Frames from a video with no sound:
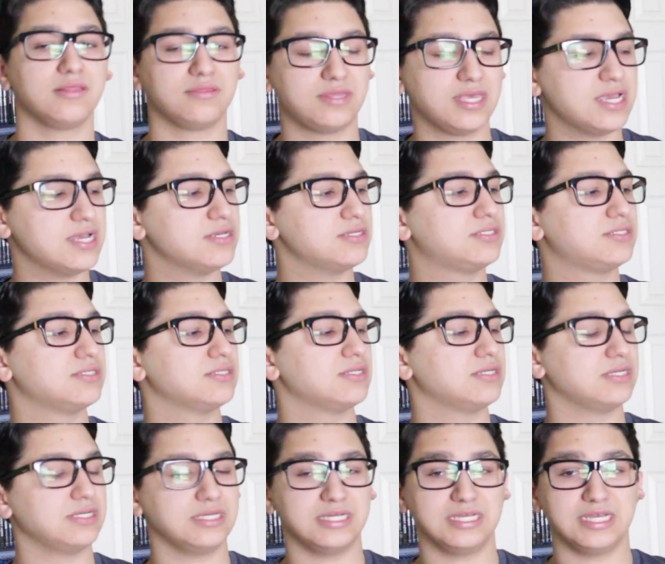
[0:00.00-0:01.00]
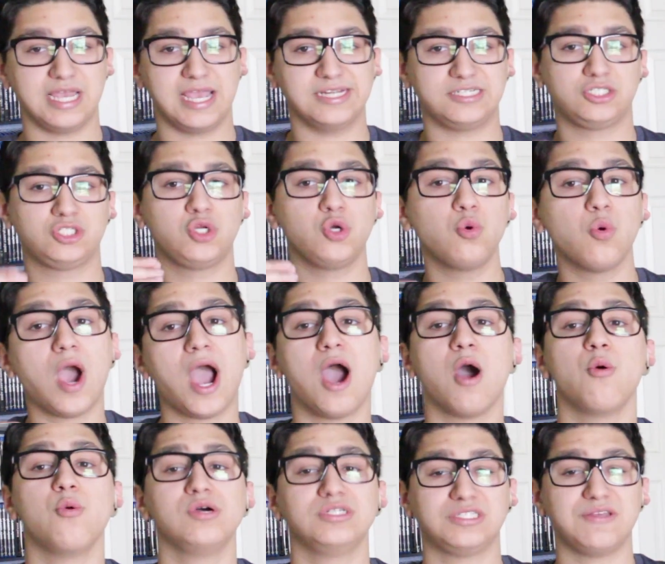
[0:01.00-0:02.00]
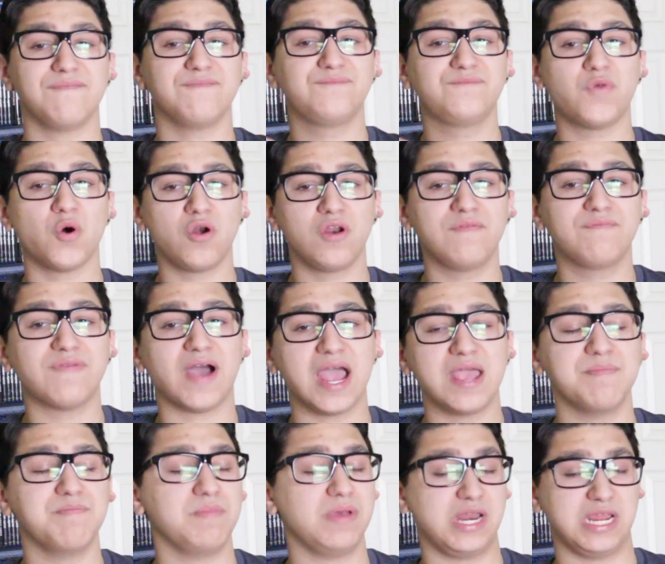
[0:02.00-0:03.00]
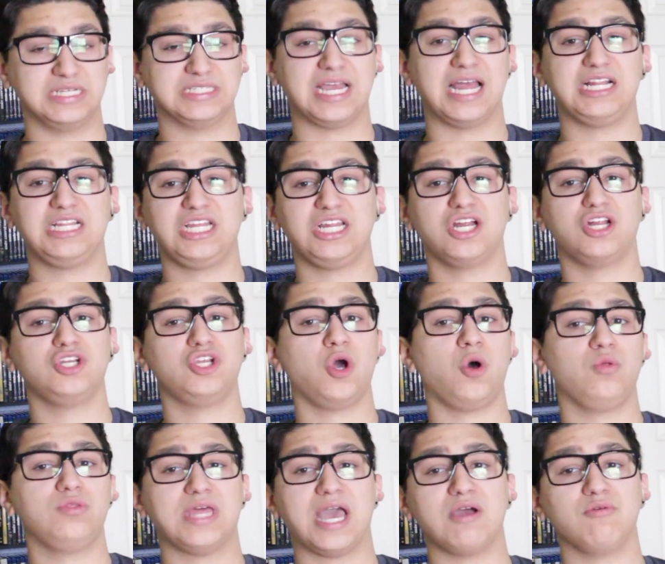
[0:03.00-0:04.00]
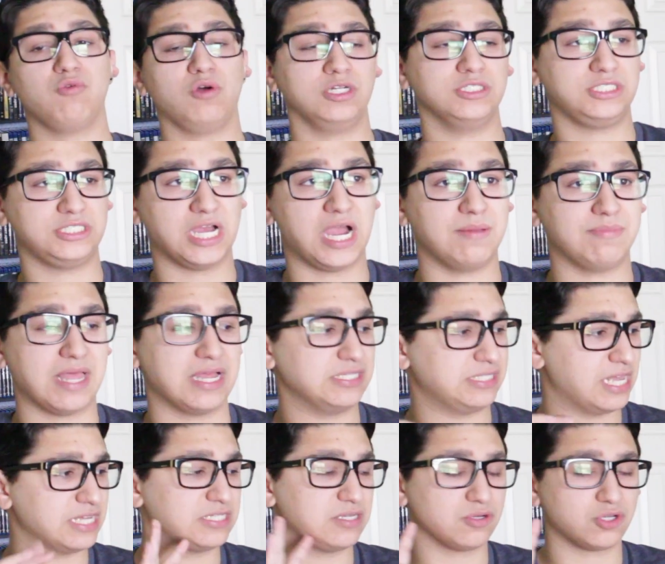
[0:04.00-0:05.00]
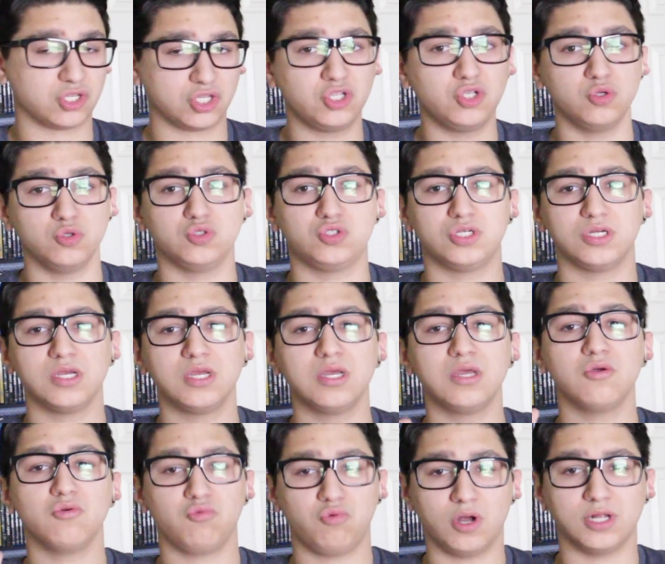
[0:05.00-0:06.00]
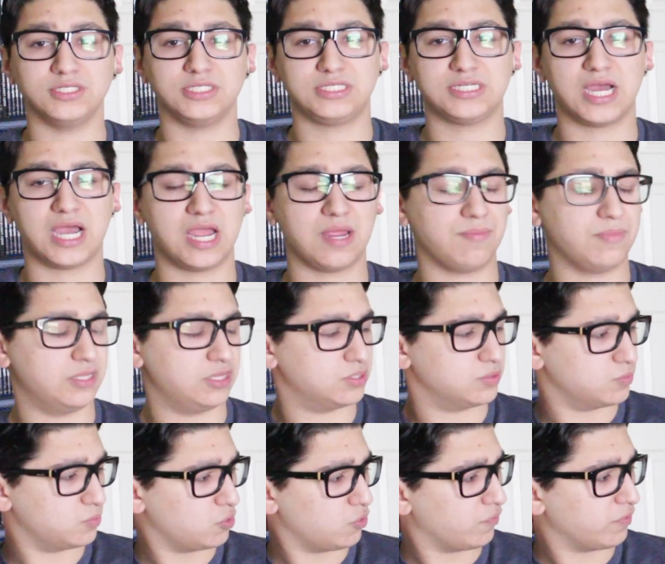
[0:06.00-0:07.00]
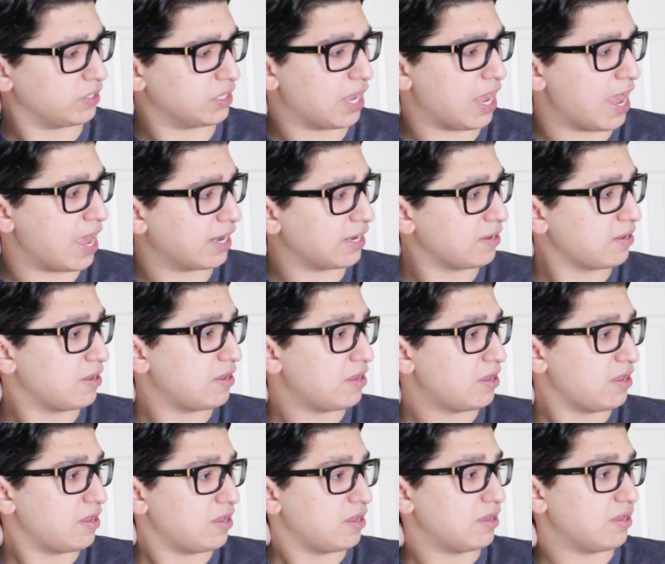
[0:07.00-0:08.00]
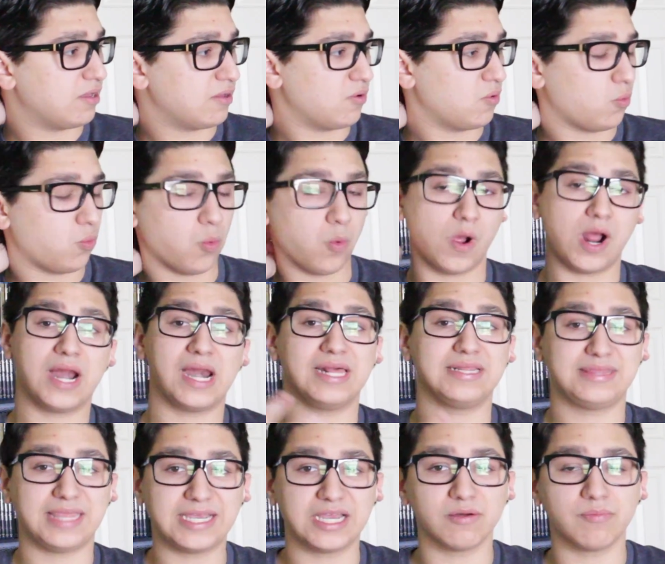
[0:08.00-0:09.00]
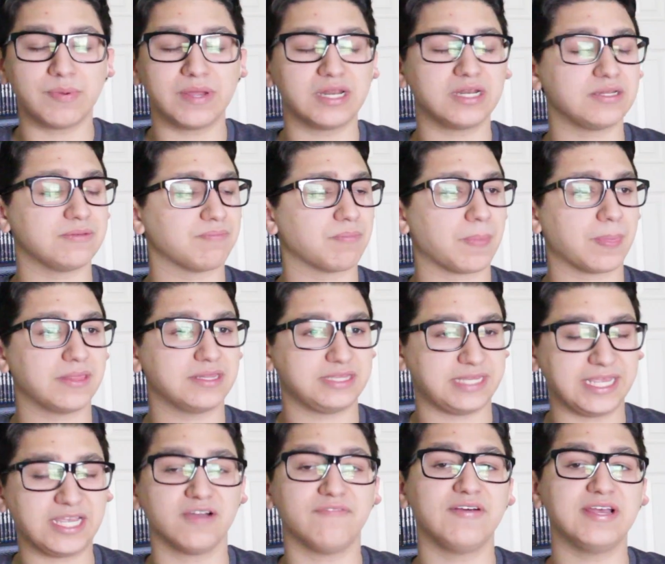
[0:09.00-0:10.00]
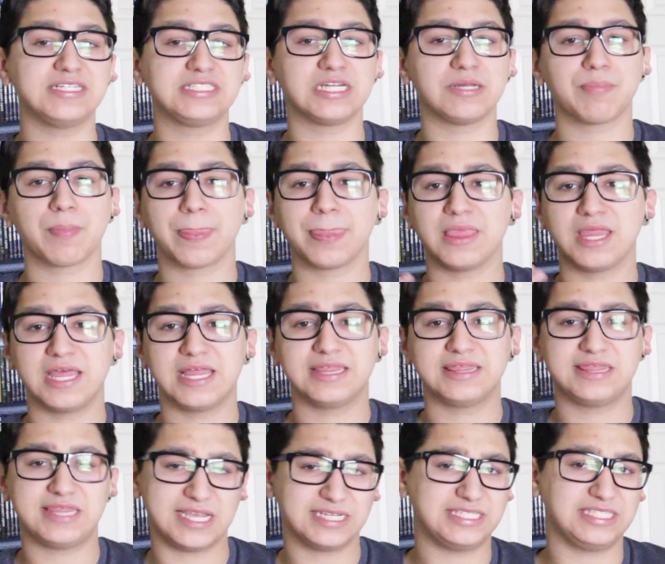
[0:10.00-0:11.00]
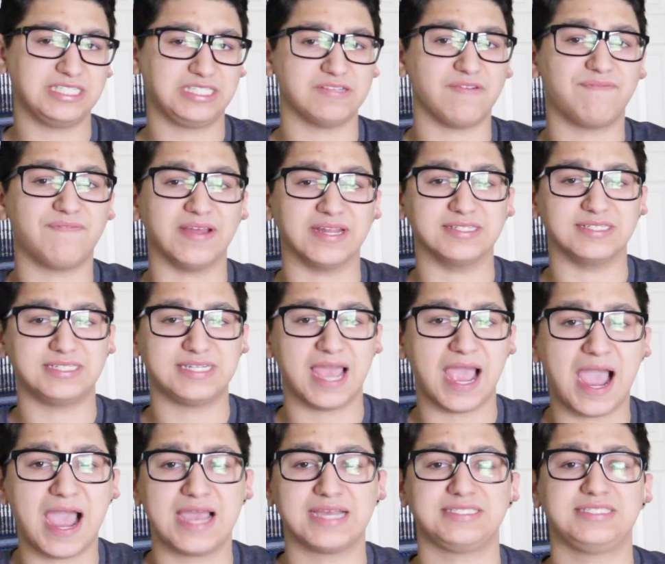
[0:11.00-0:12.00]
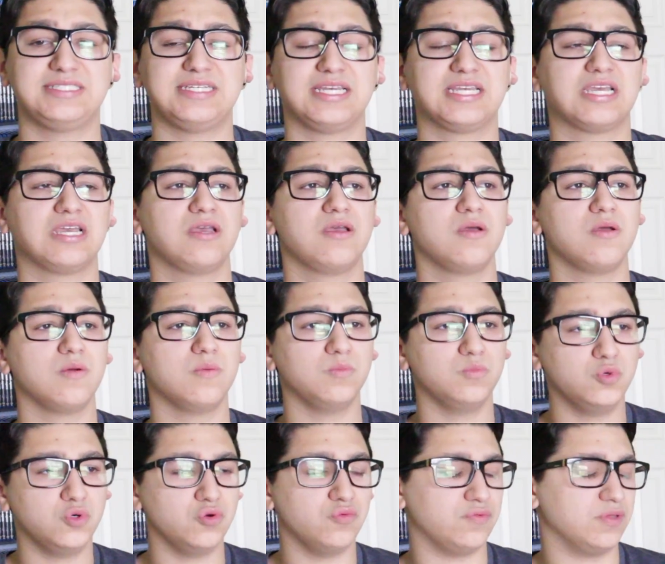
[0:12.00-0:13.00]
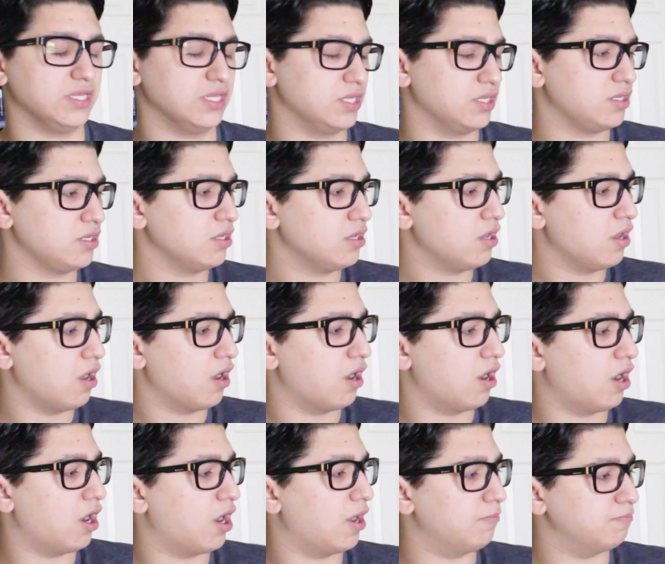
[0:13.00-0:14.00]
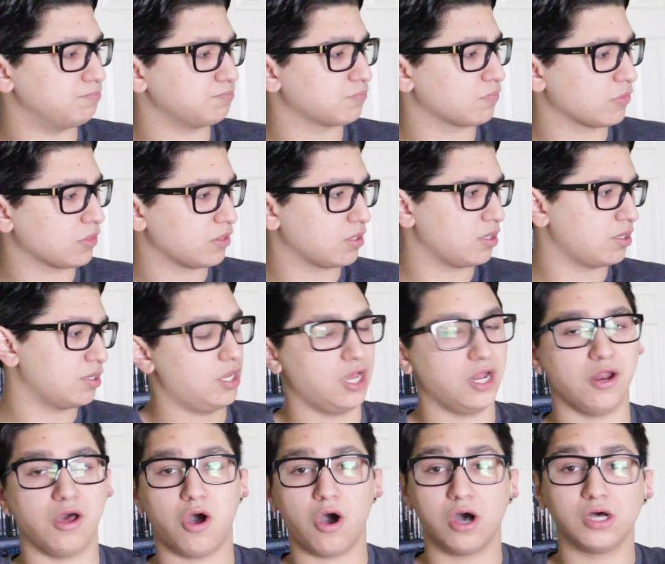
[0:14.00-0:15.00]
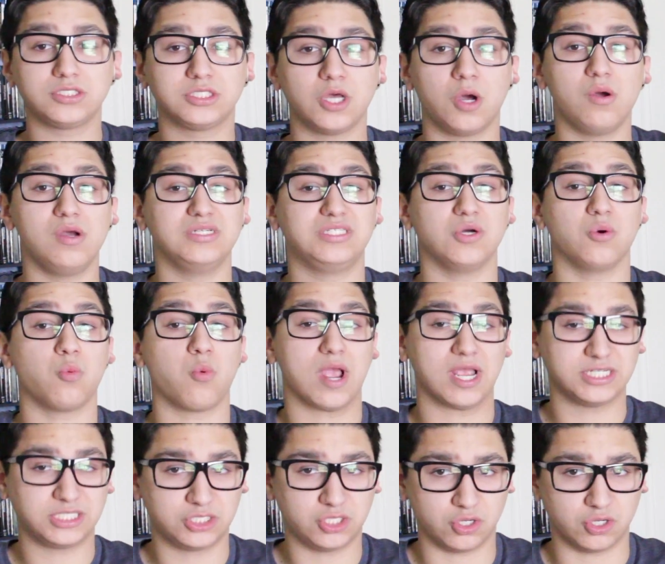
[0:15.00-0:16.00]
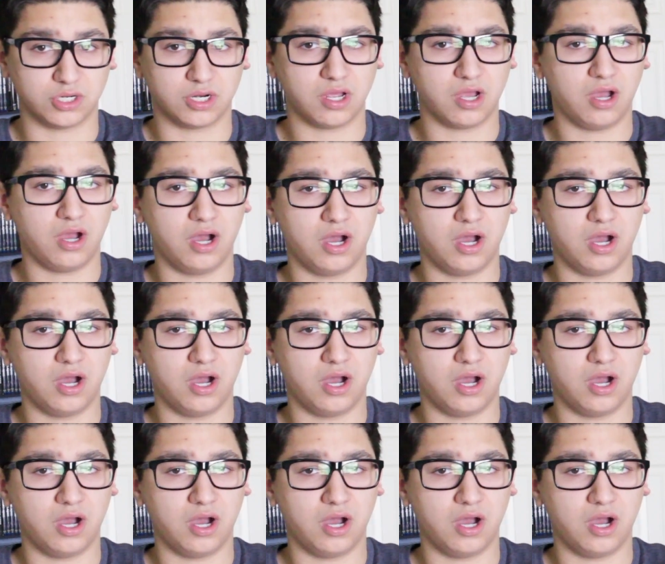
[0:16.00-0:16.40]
This is 2 hours and 45 minutes. I didn't know that one time. That's a huge one time in the movie. And when I think of it, this is a fantastic movie. And also it's a Western.